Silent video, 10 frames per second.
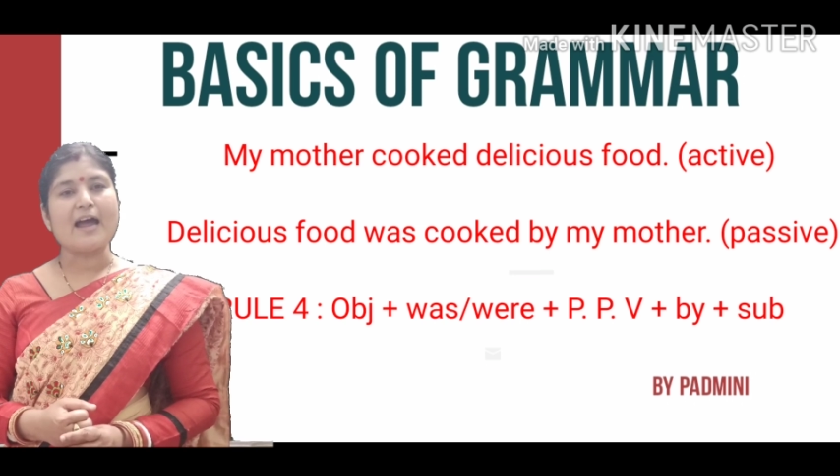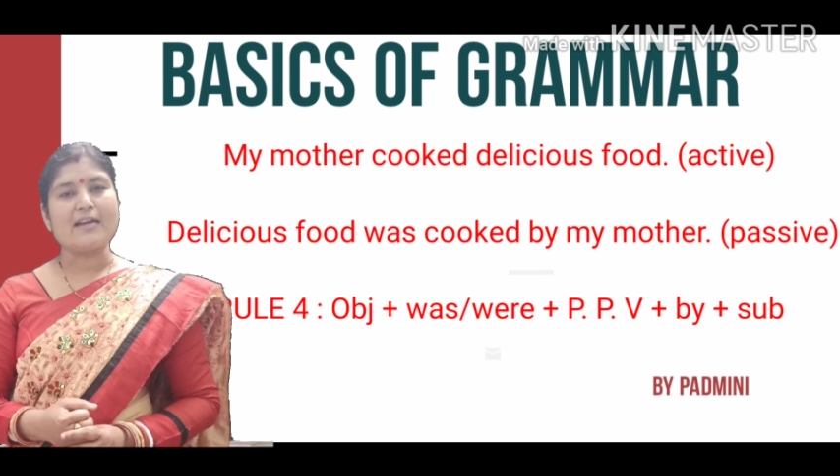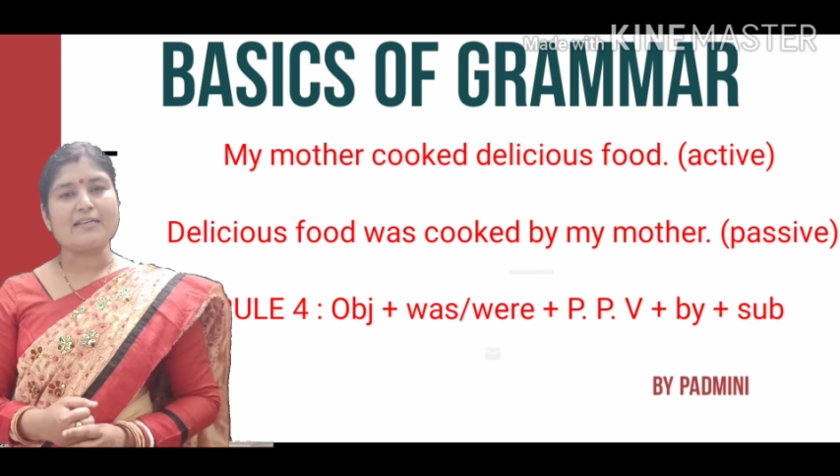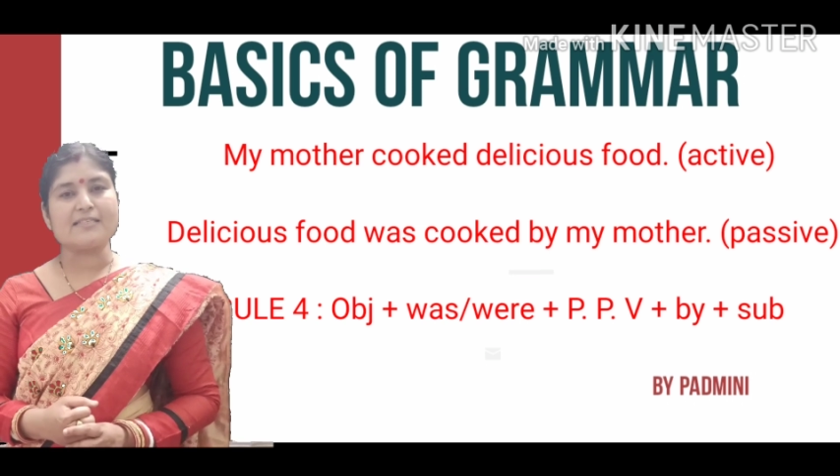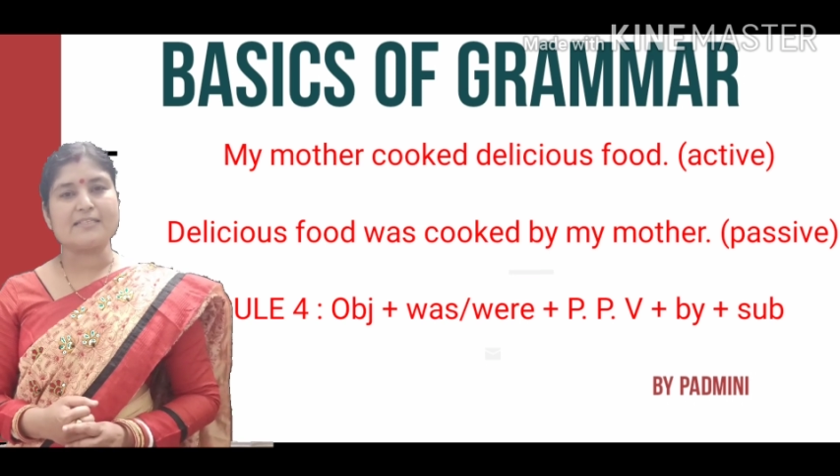
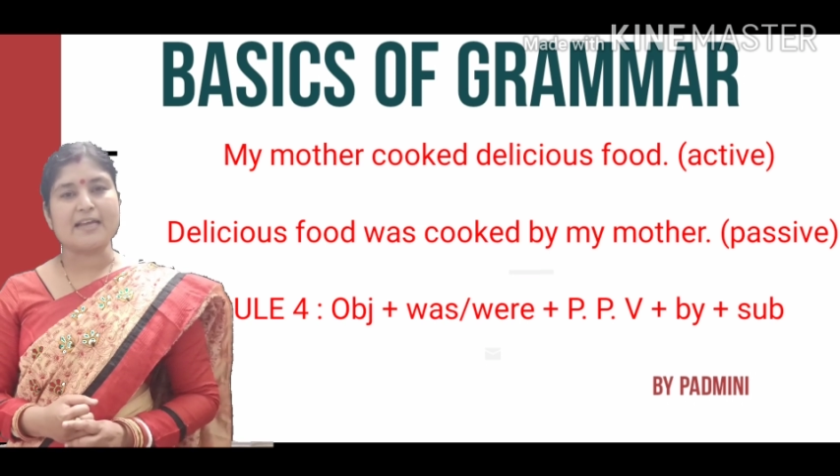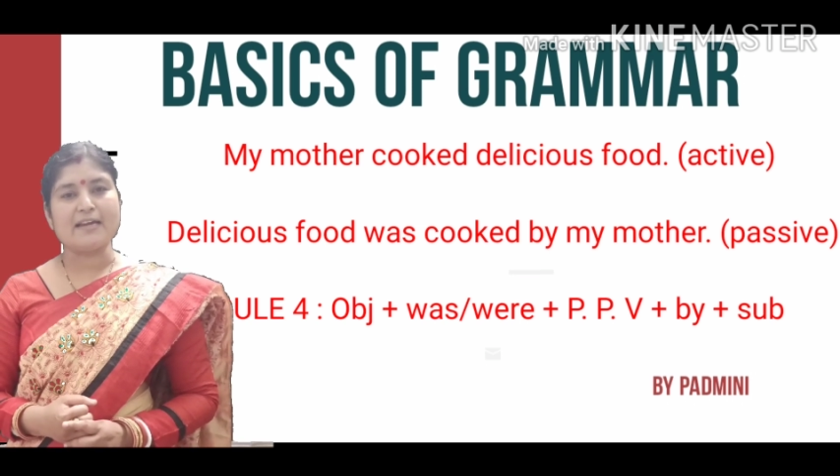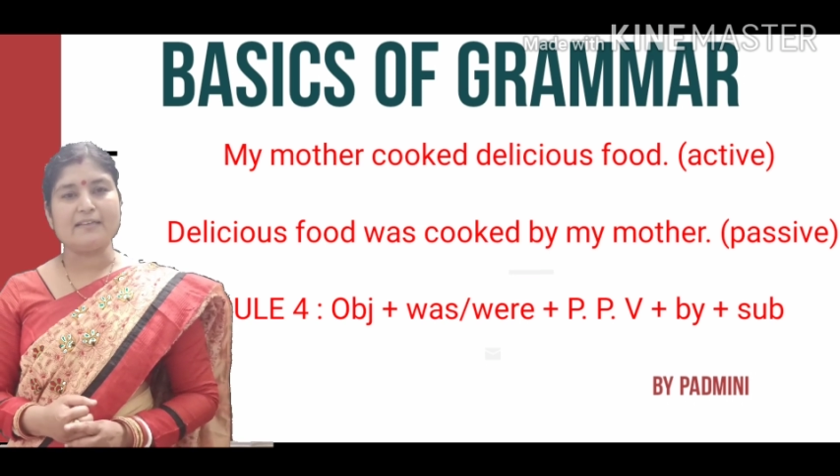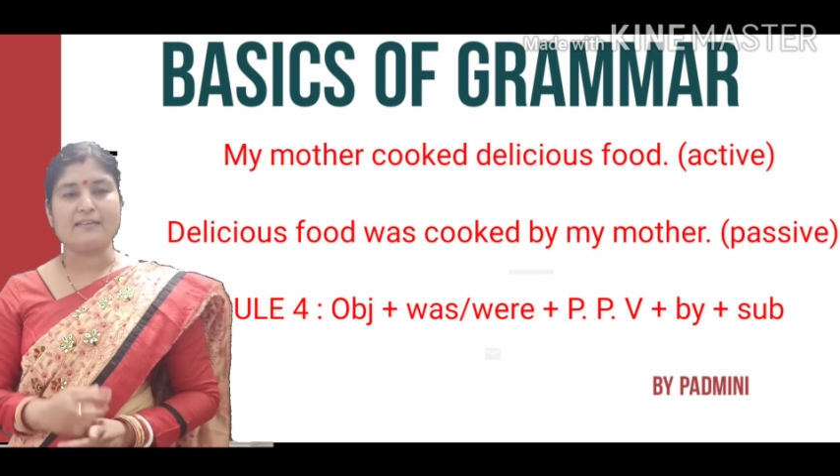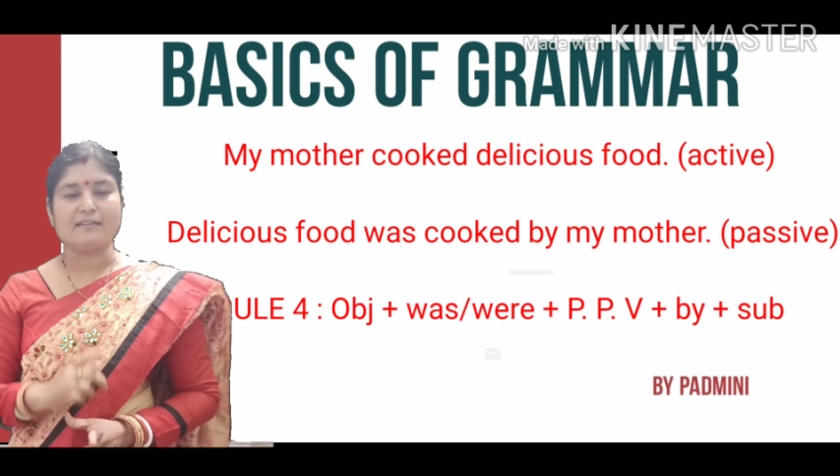
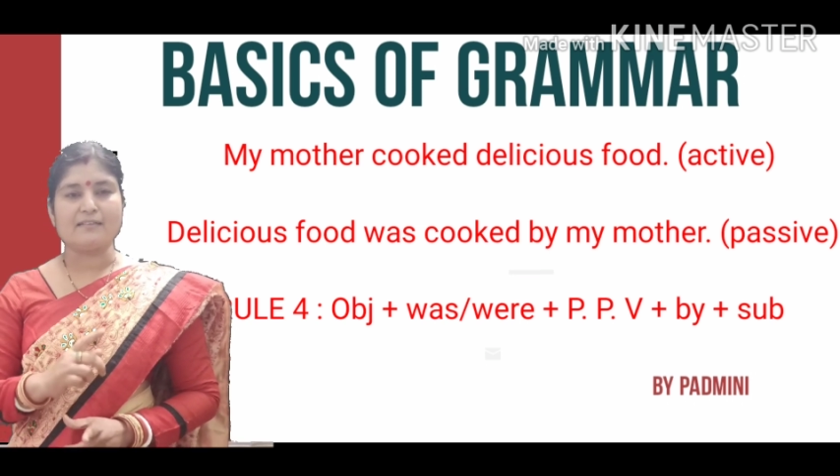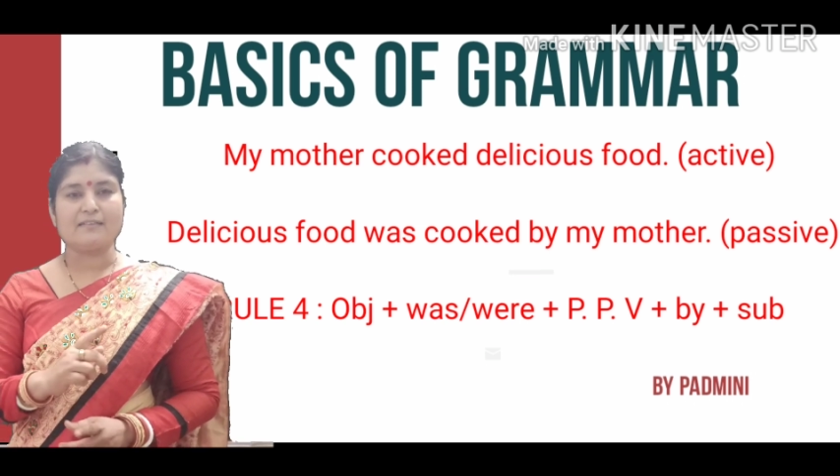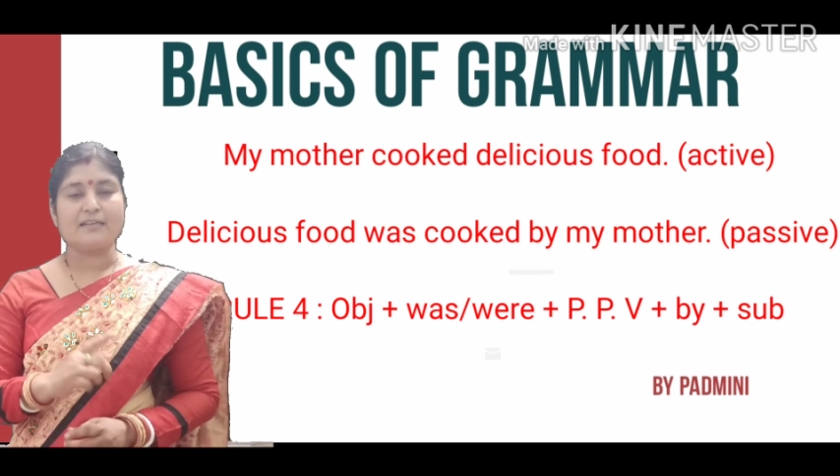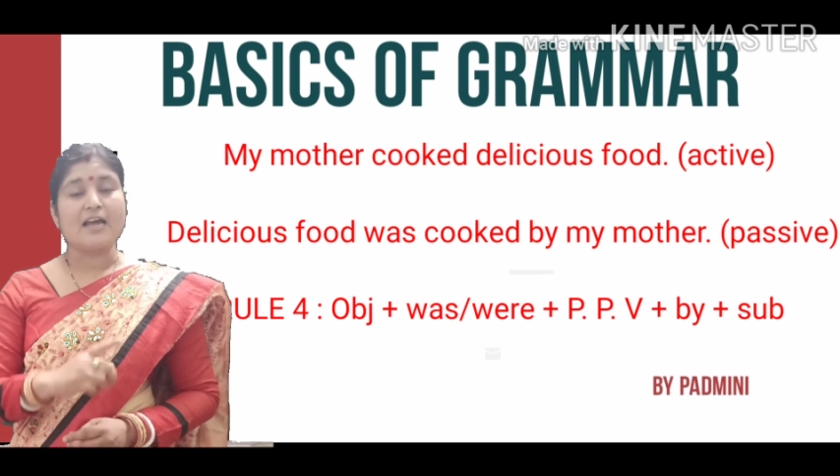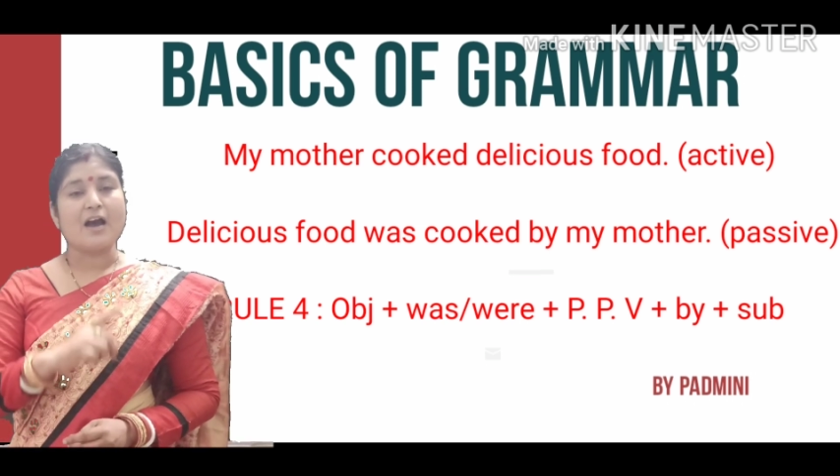understand that